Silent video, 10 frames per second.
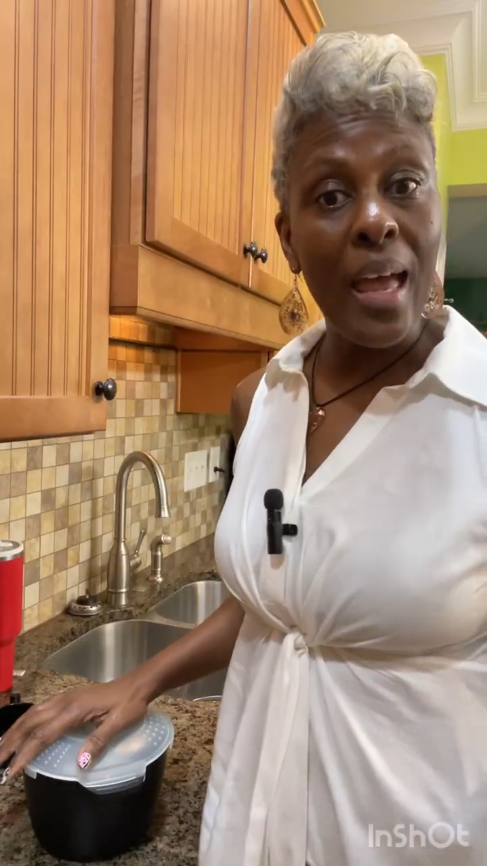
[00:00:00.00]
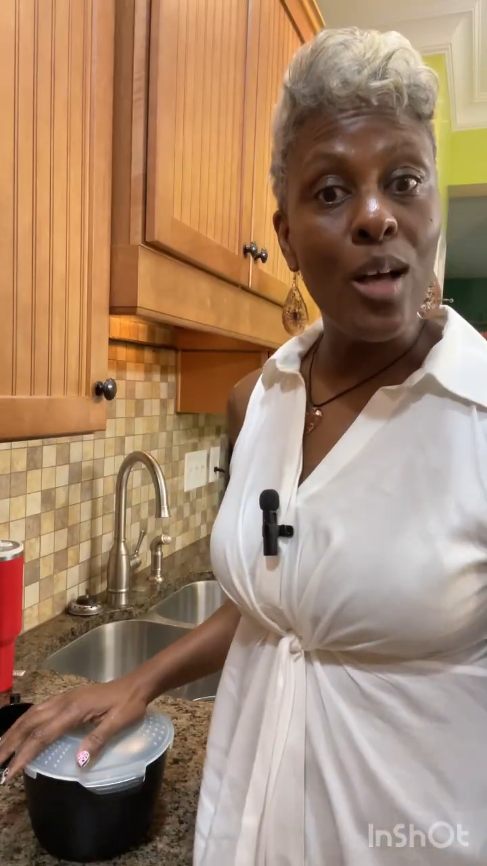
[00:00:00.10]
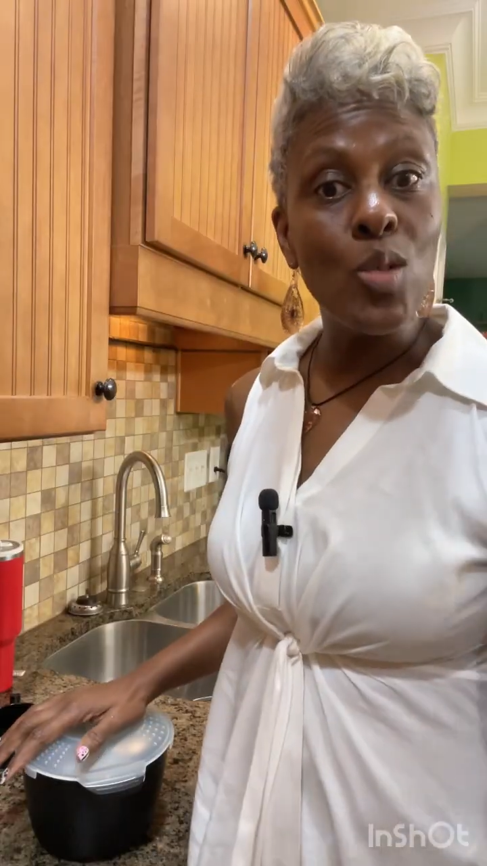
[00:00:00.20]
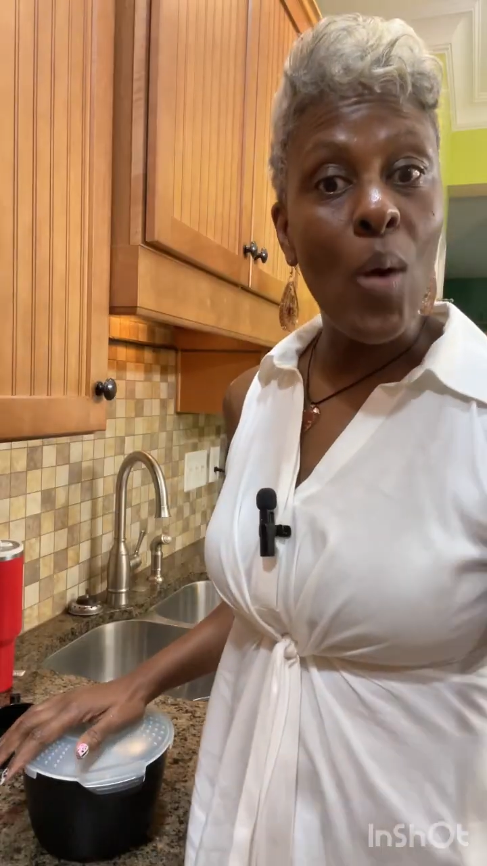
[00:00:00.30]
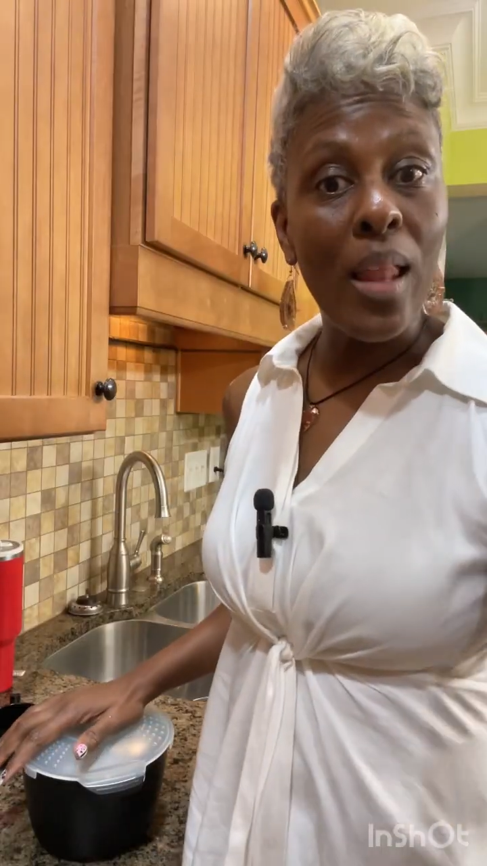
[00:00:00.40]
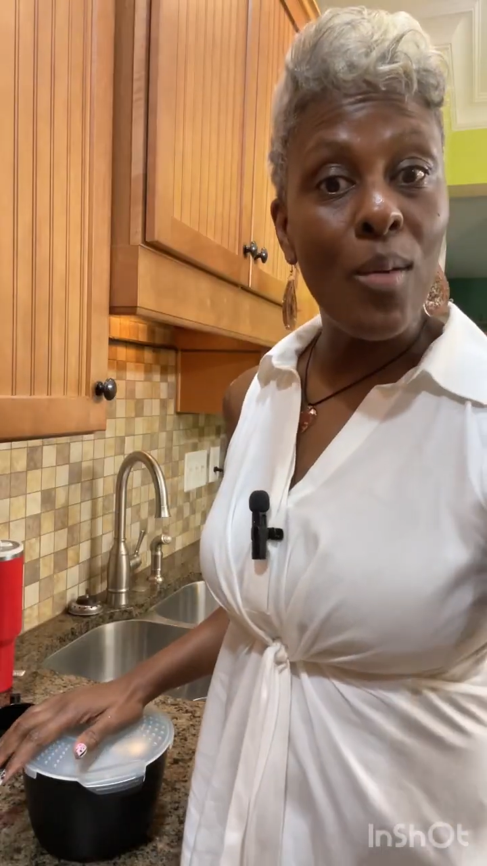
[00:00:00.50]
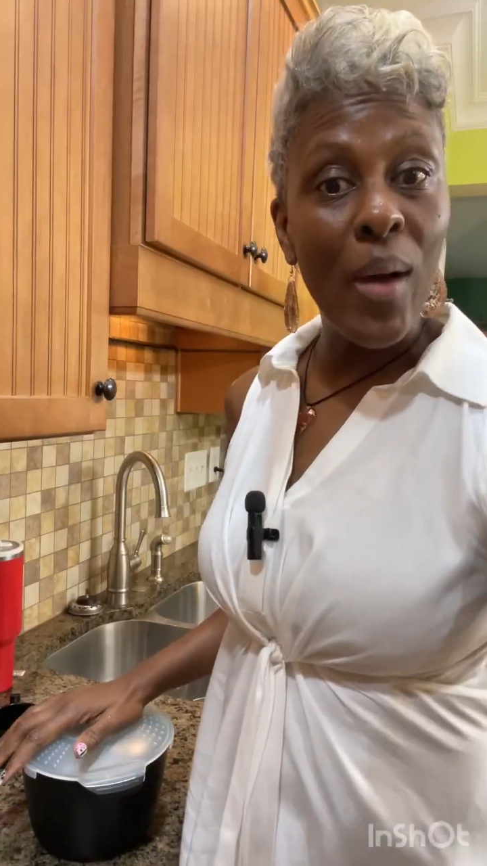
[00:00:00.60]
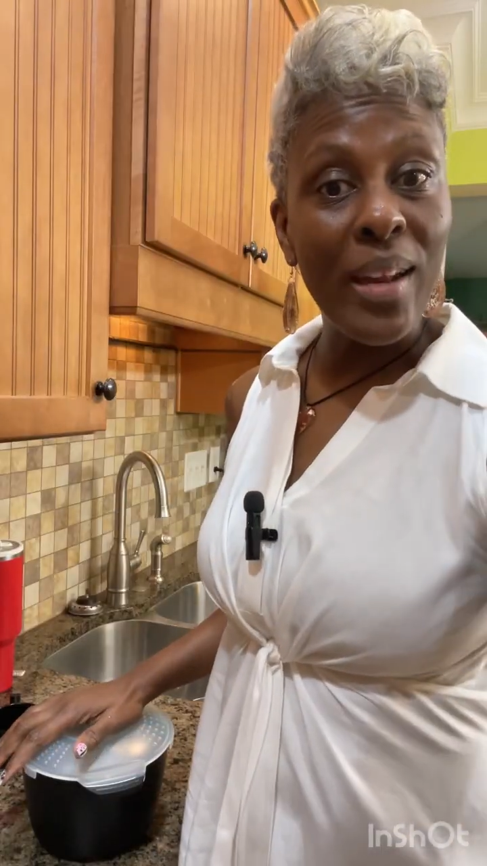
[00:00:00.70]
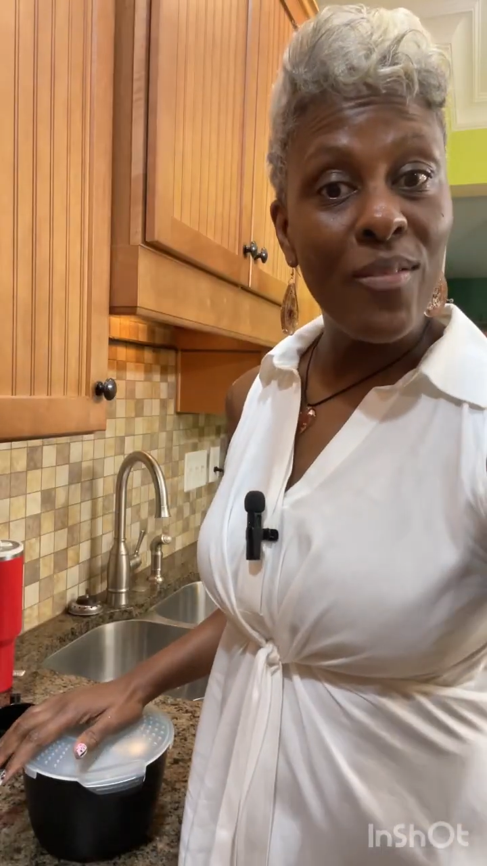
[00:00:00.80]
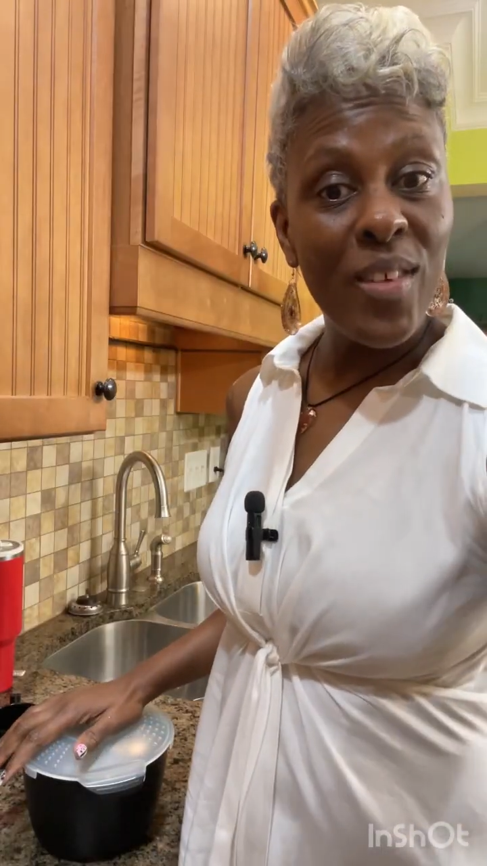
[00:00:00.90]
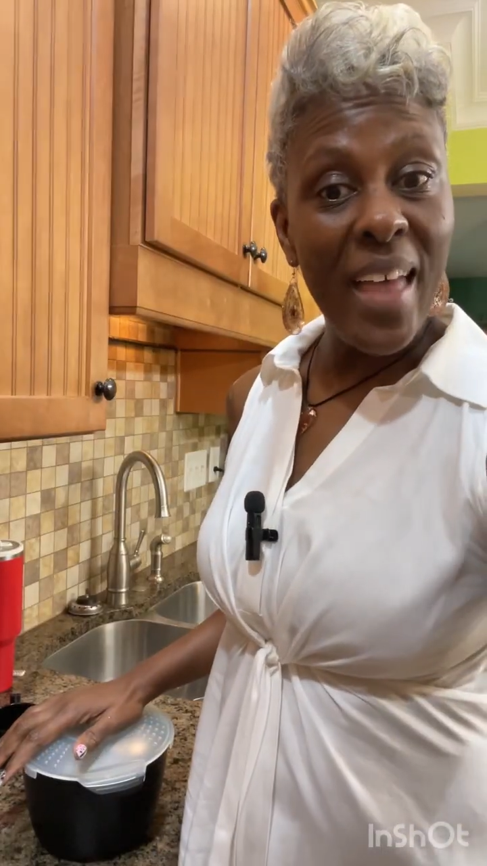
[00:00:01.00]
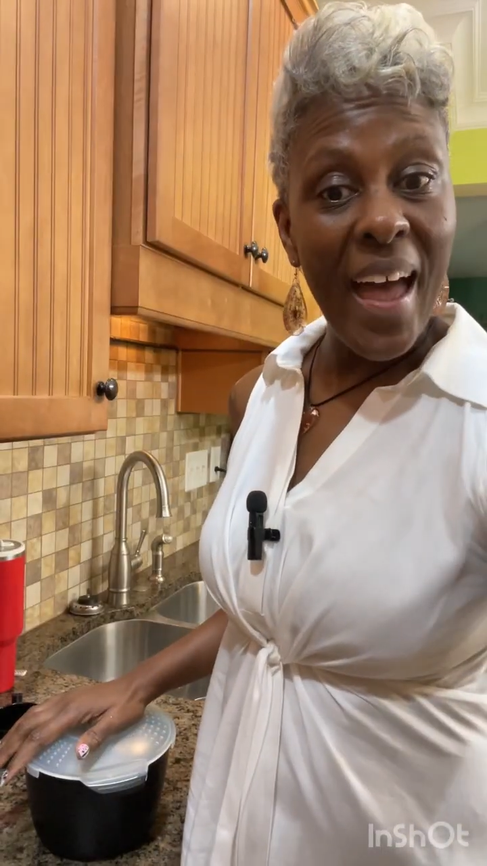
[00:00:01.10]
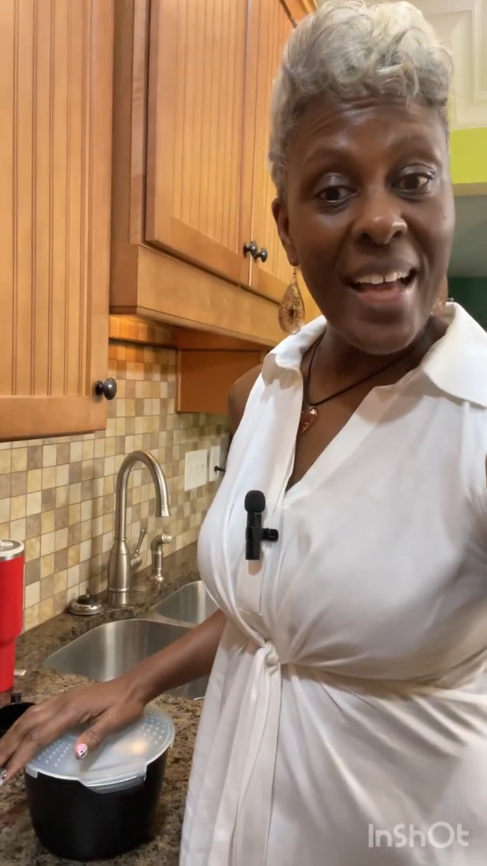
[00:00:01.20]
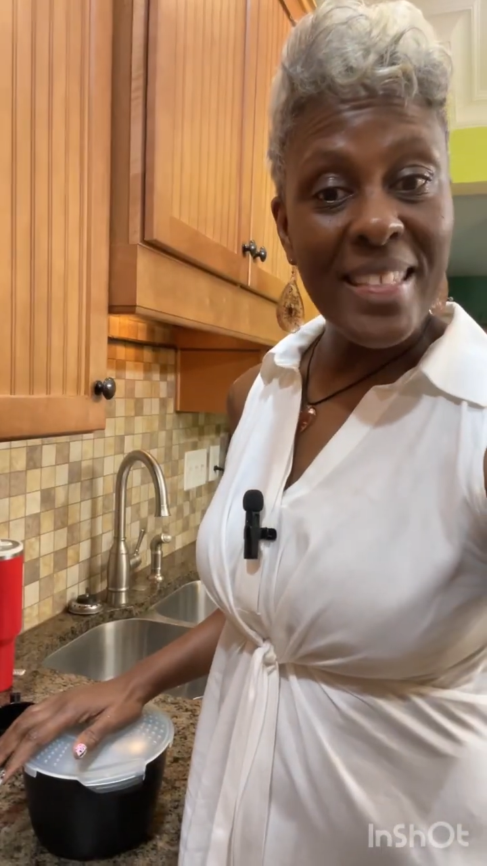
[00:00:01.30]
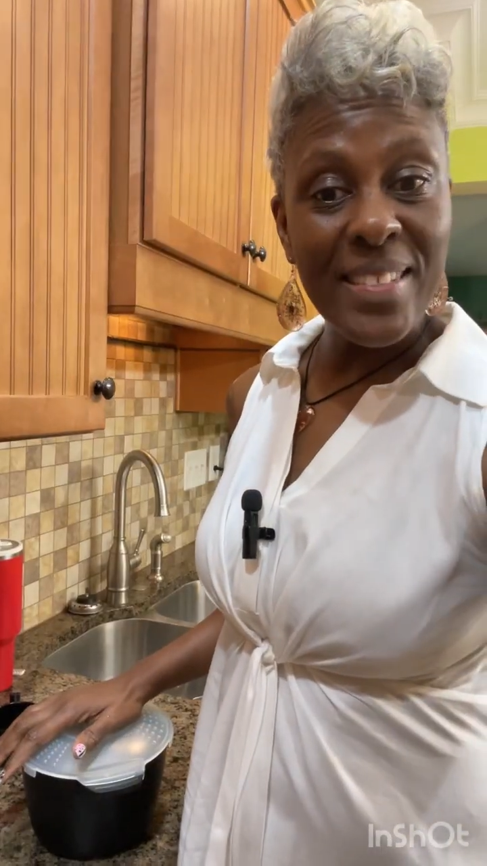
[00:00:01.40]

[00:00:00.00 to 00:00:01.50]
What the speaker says: else while I'm waiting for that.